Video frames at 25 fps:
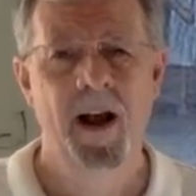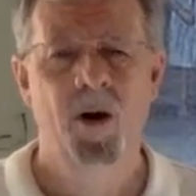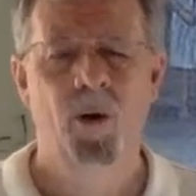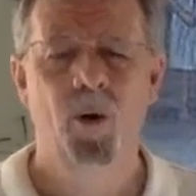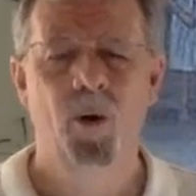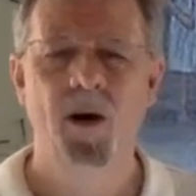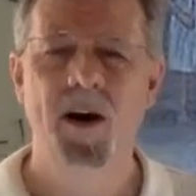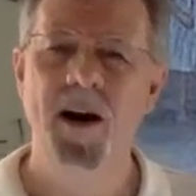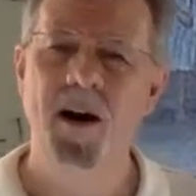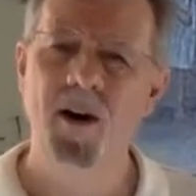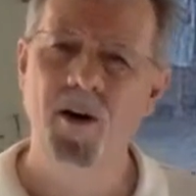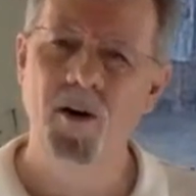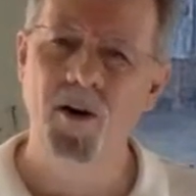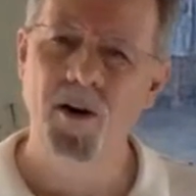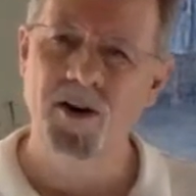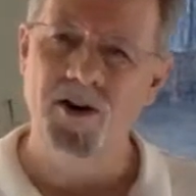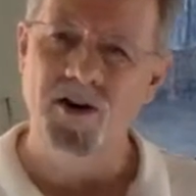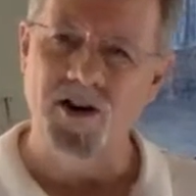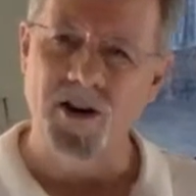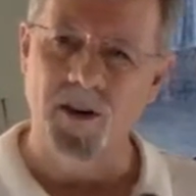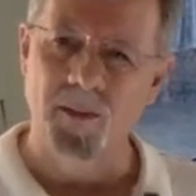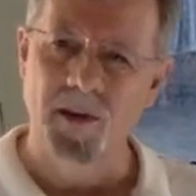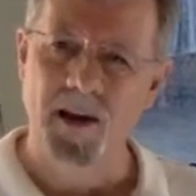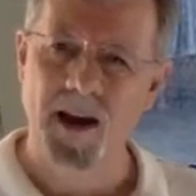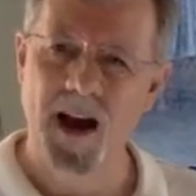Well, here are
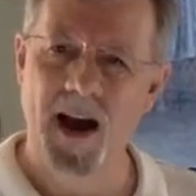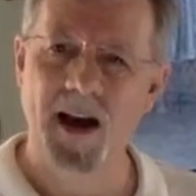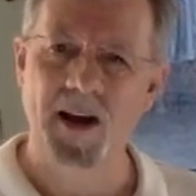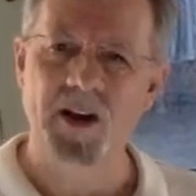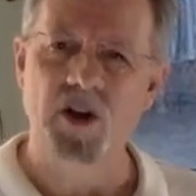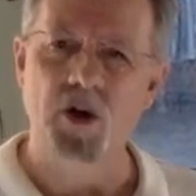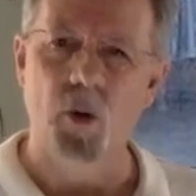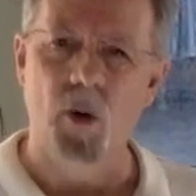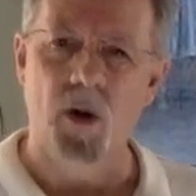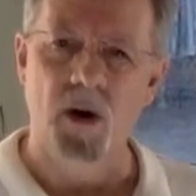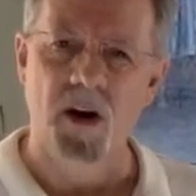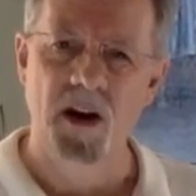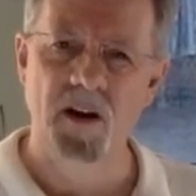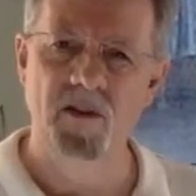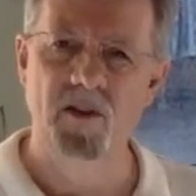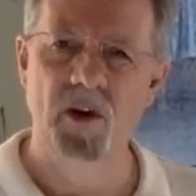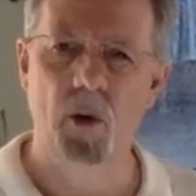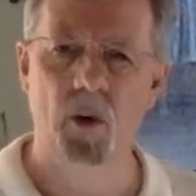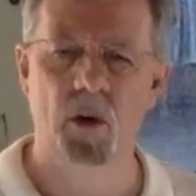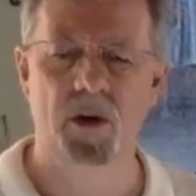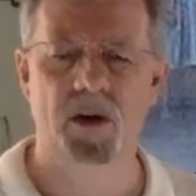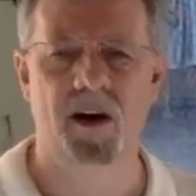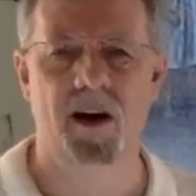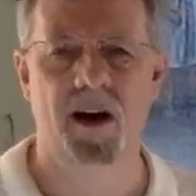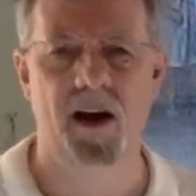some guys who are
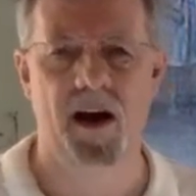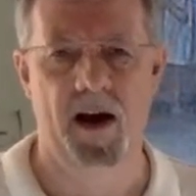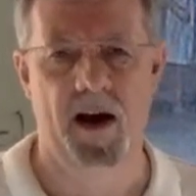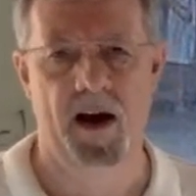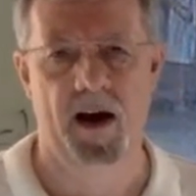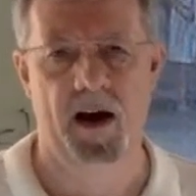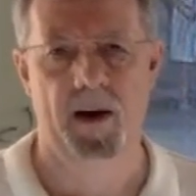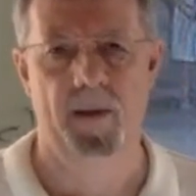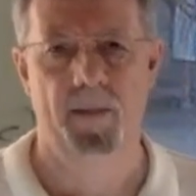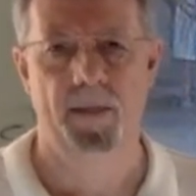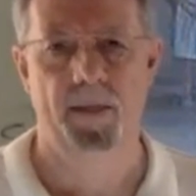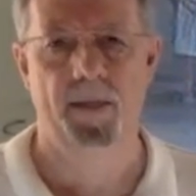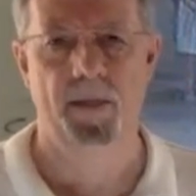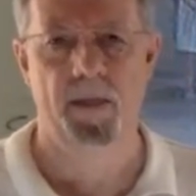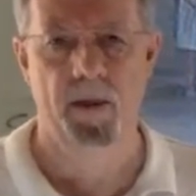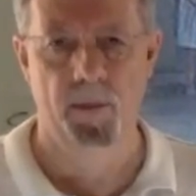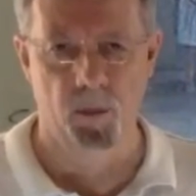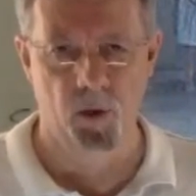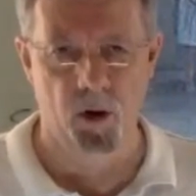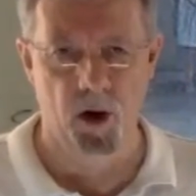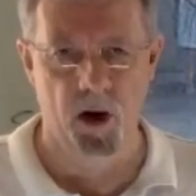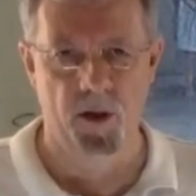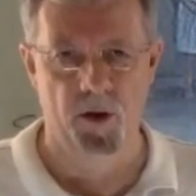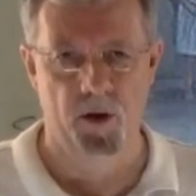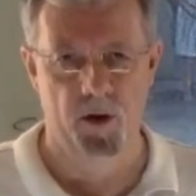living with a lie, the
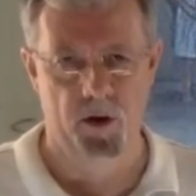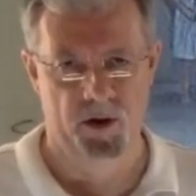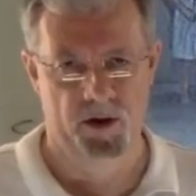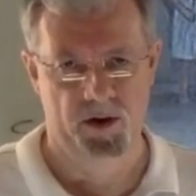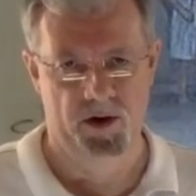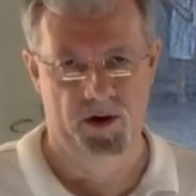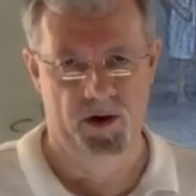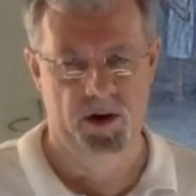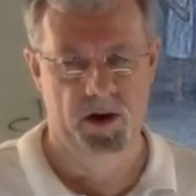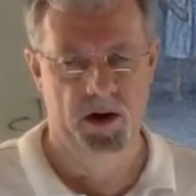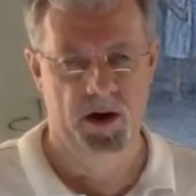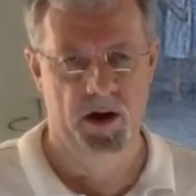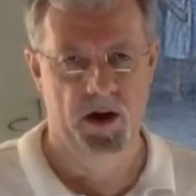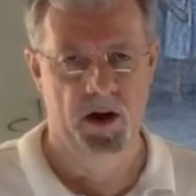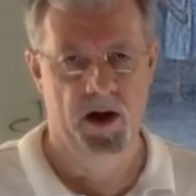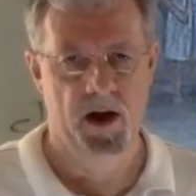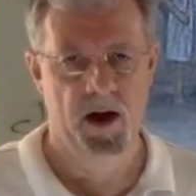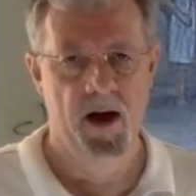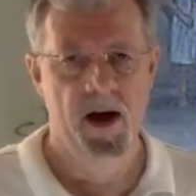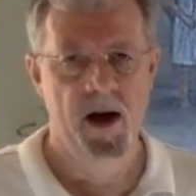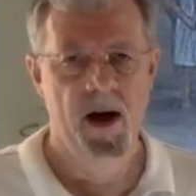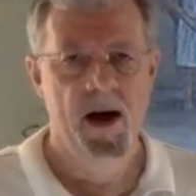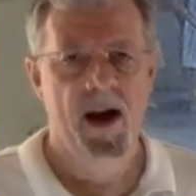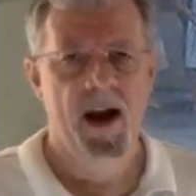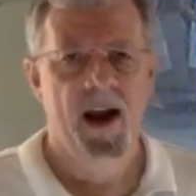brothers.
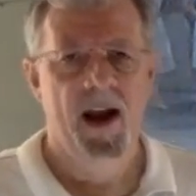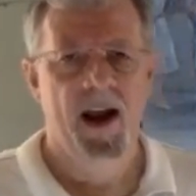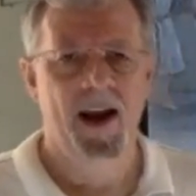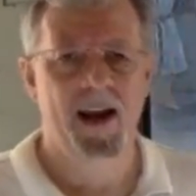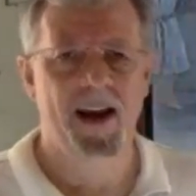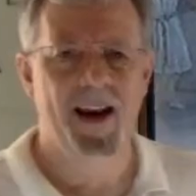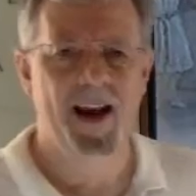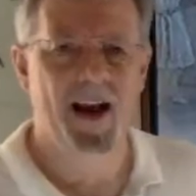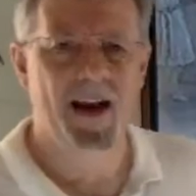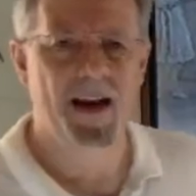And